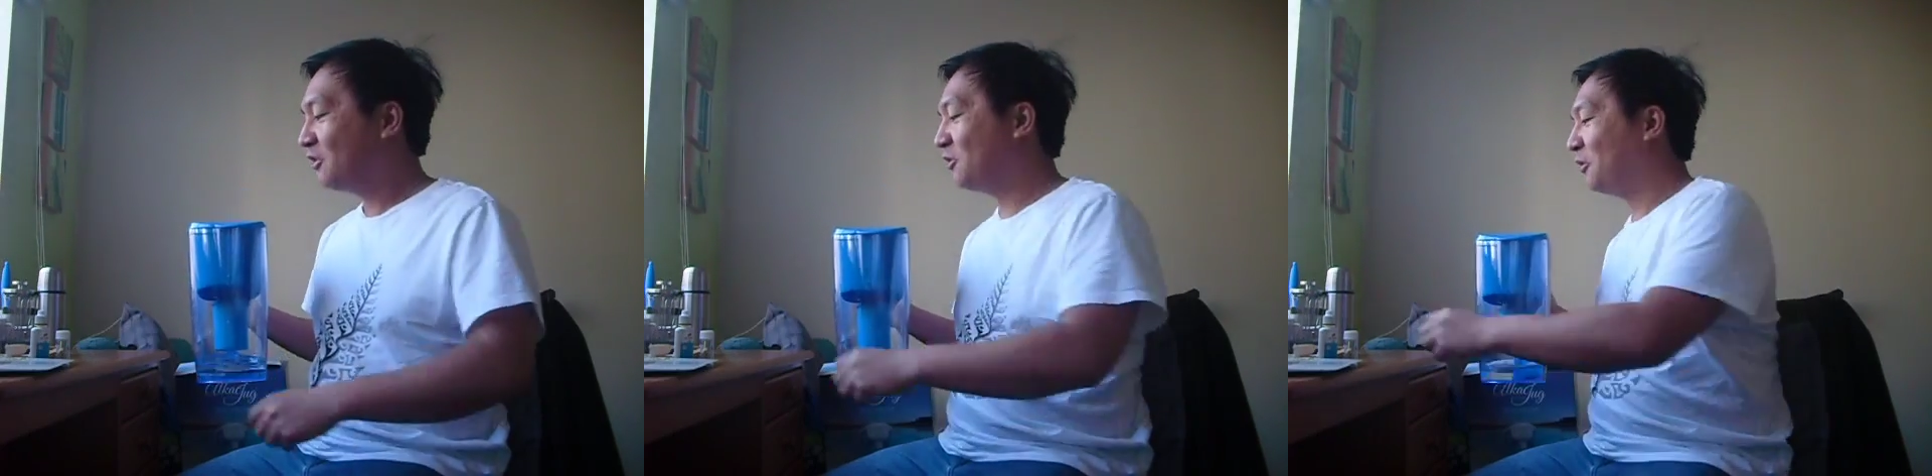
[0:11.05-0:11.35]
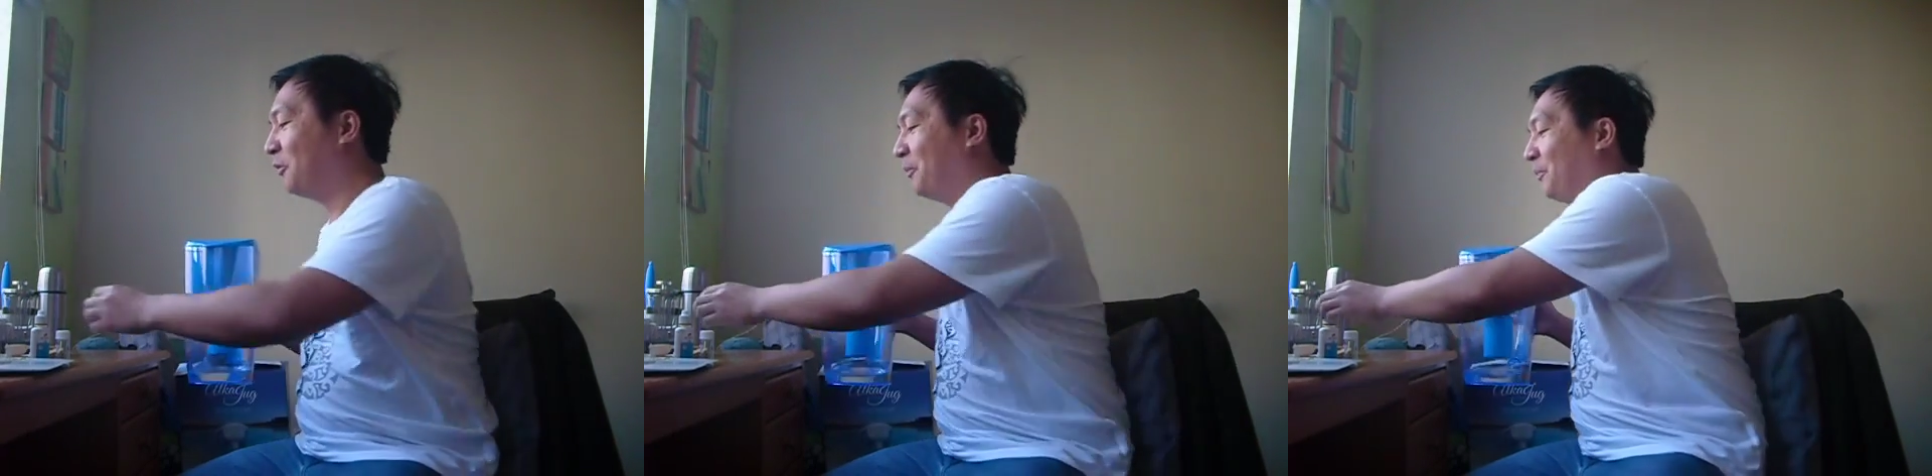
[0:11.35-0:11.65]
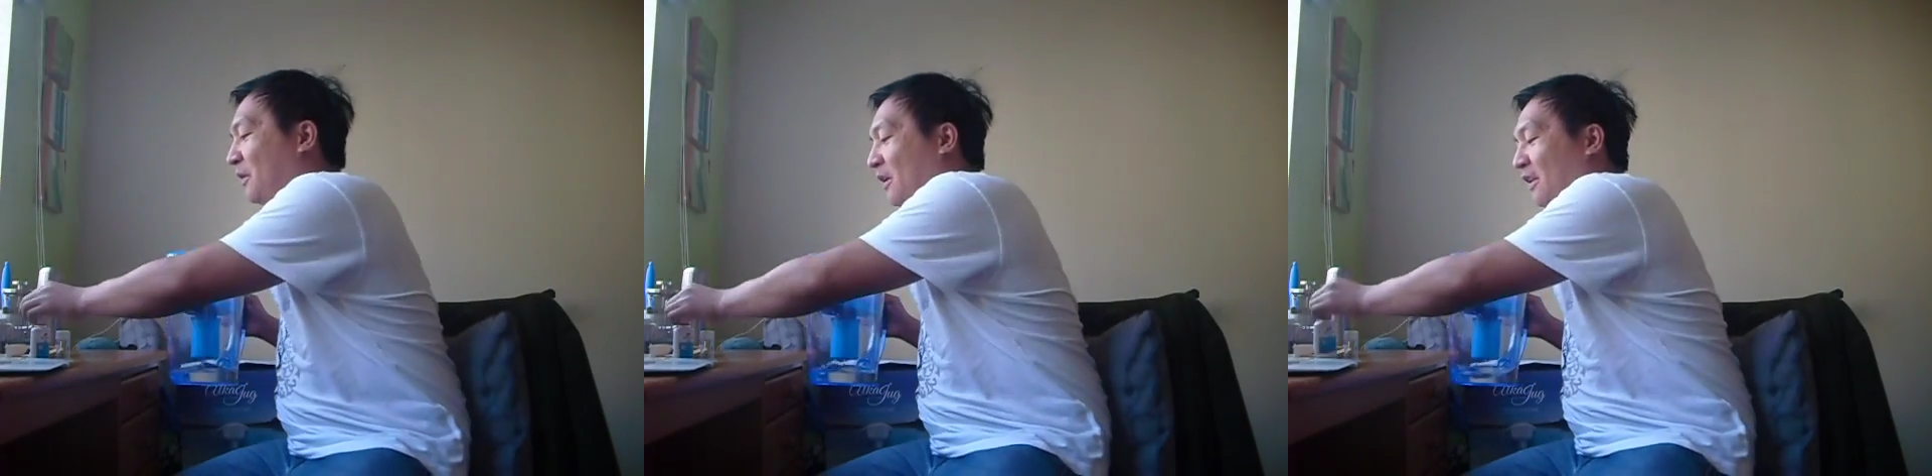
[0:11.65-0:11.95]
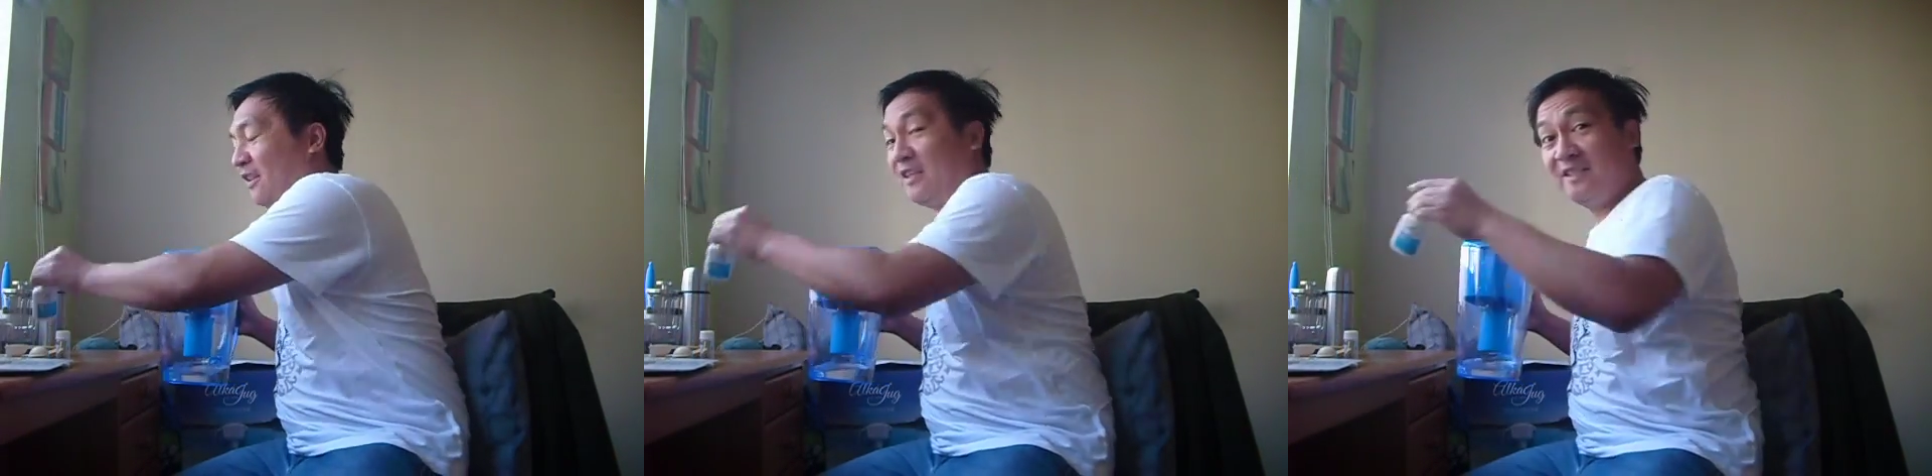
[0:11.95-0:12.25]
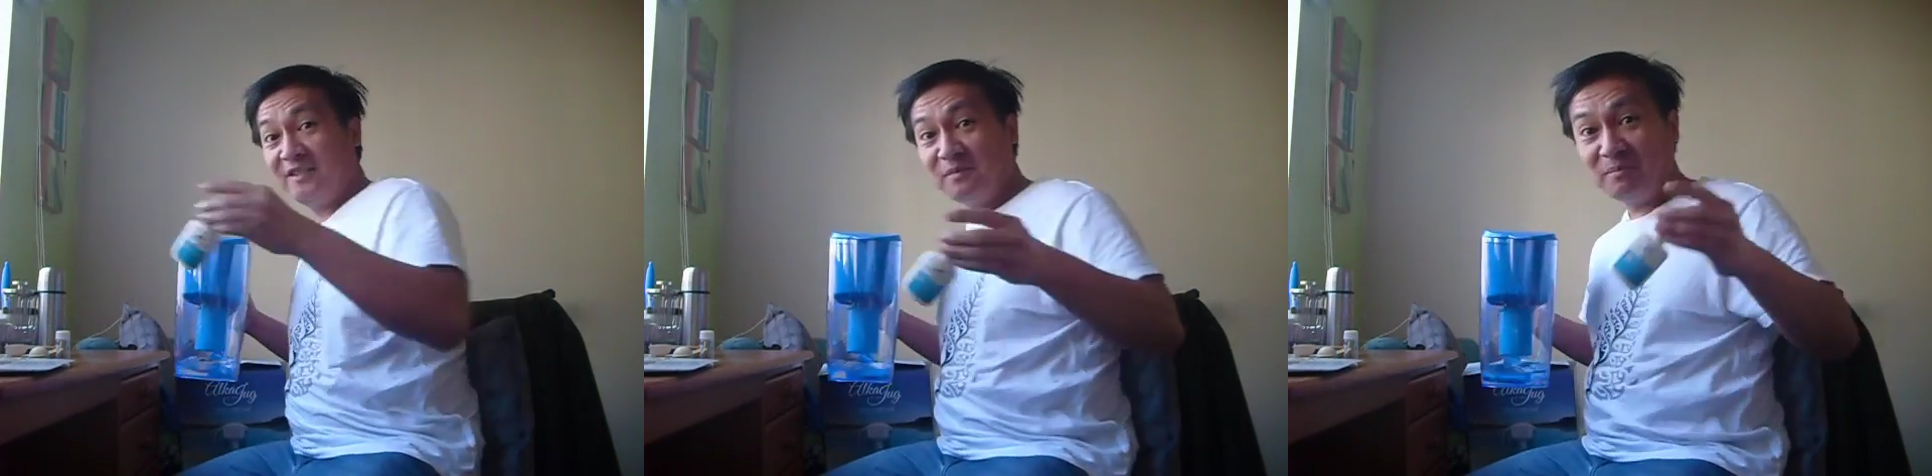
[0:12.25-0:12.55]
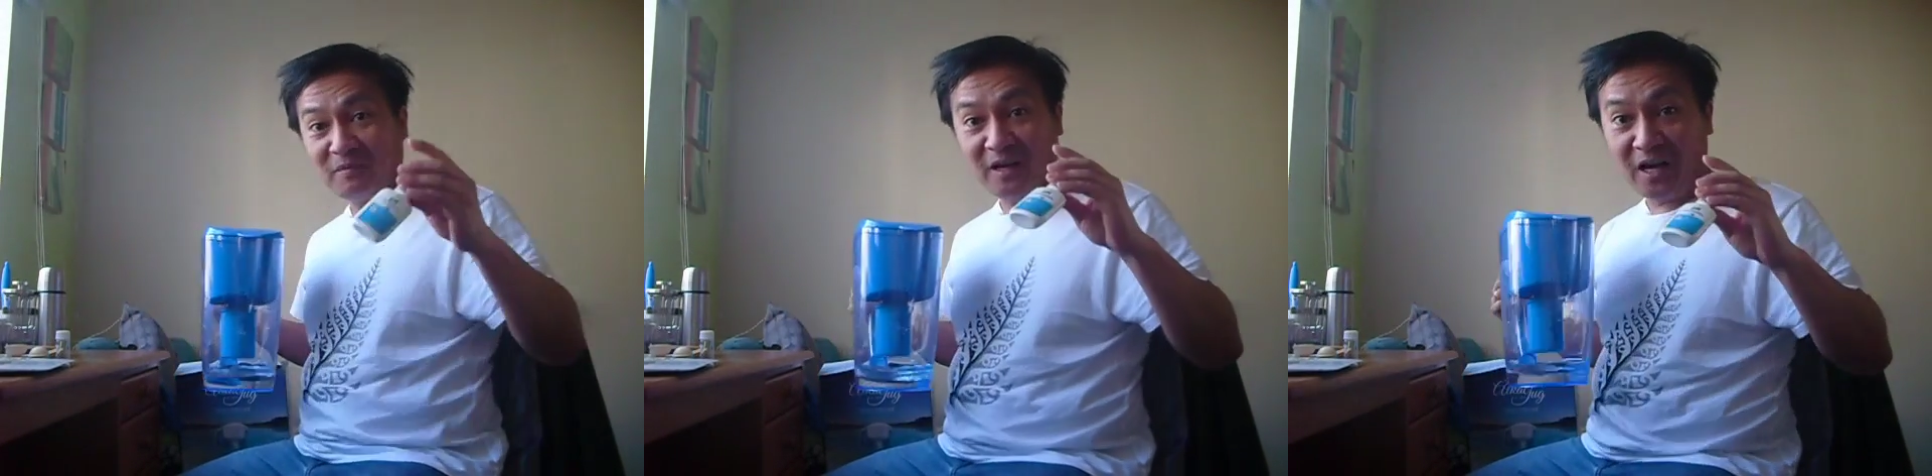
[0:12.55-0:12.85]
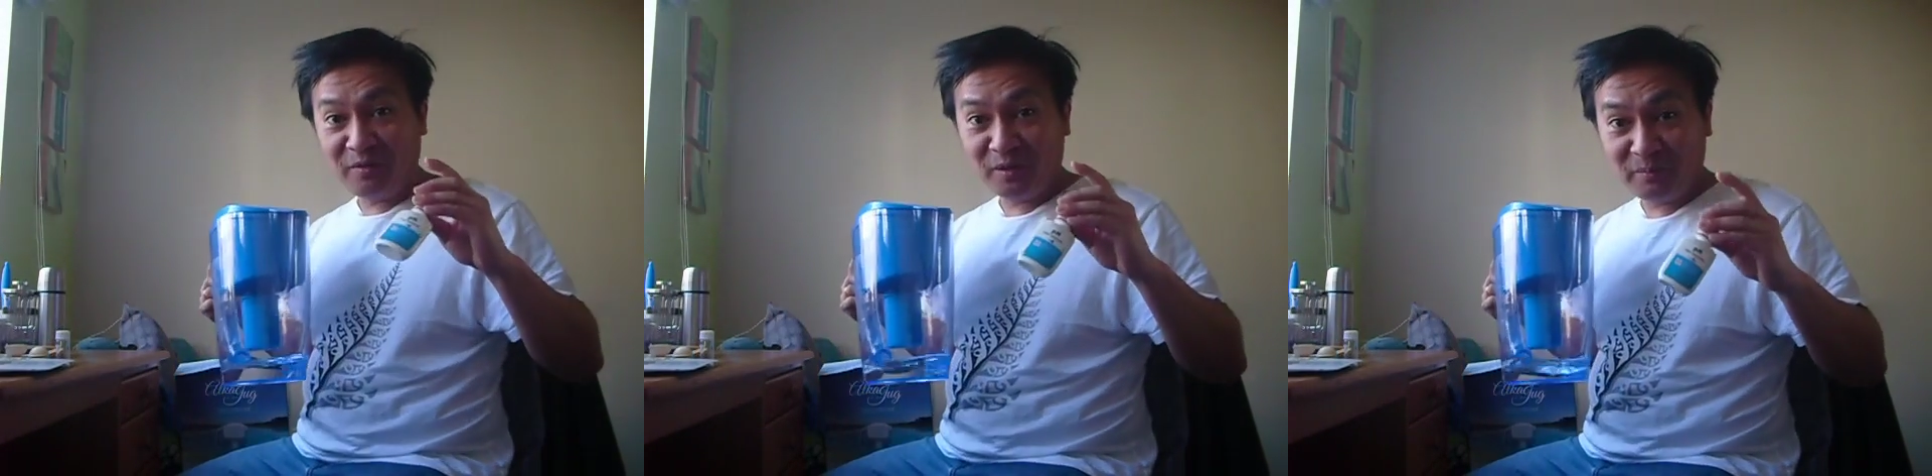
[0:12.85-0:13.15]
So this is
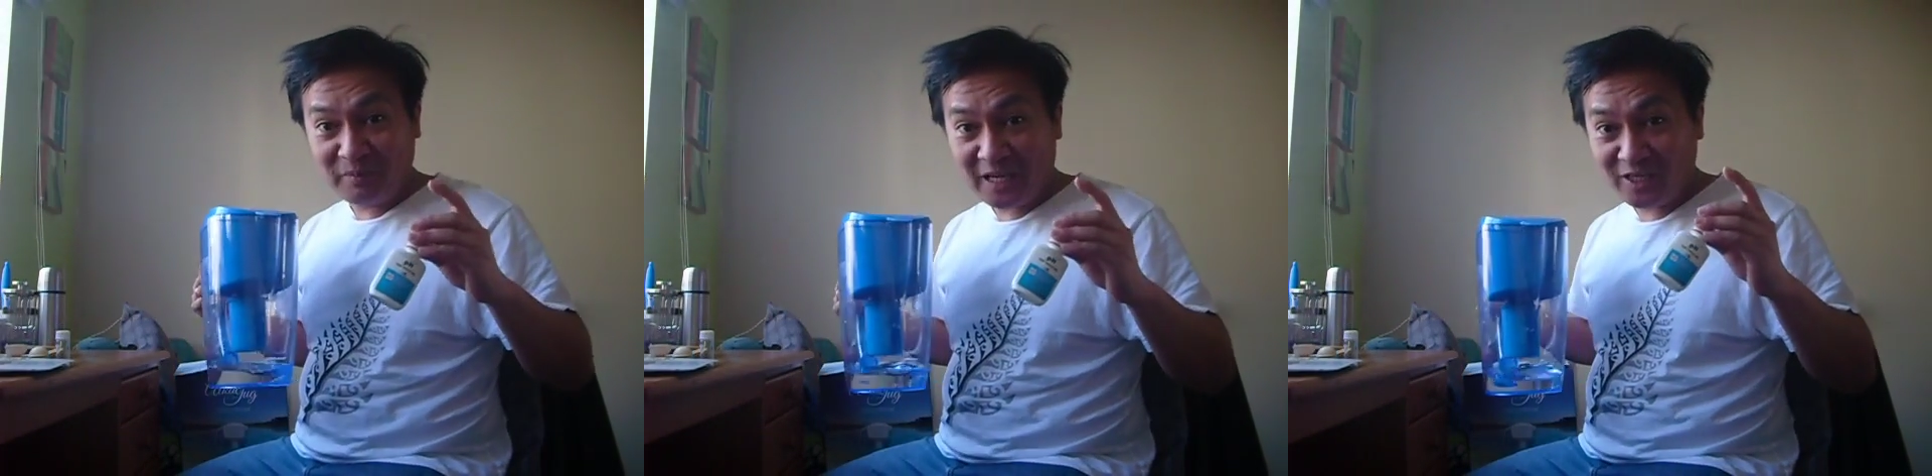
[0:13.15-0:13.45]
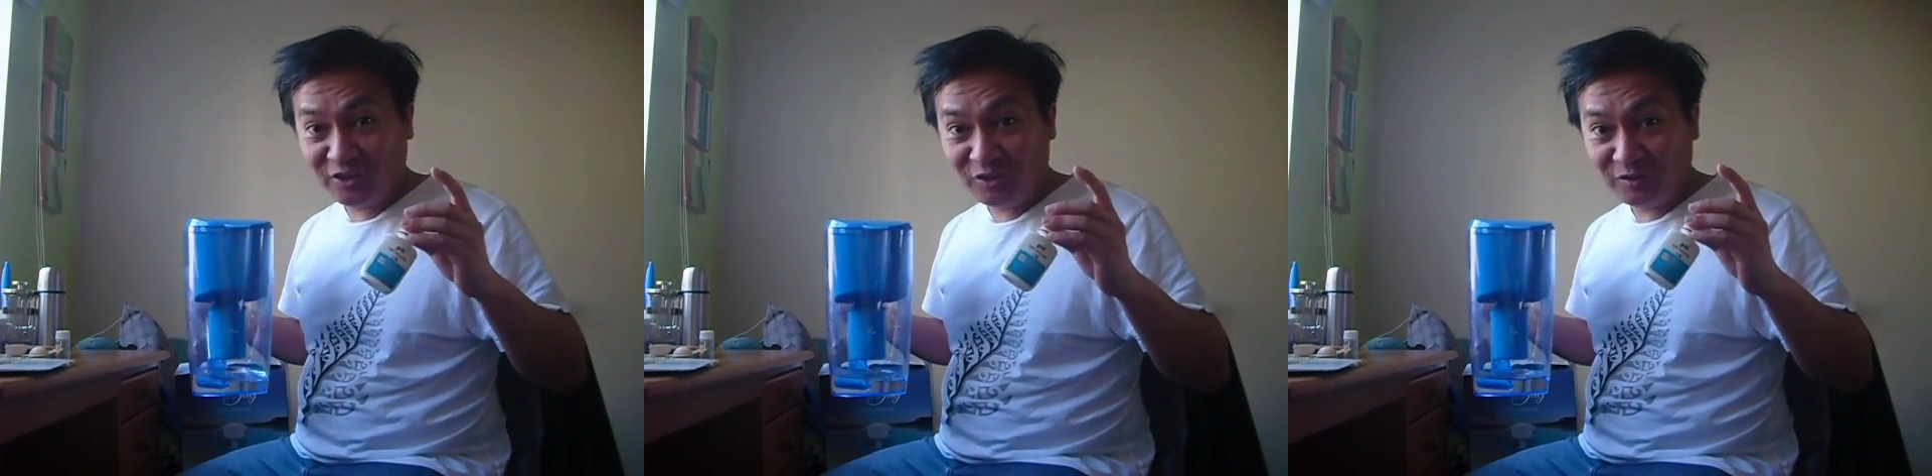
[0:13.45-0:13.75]
our pH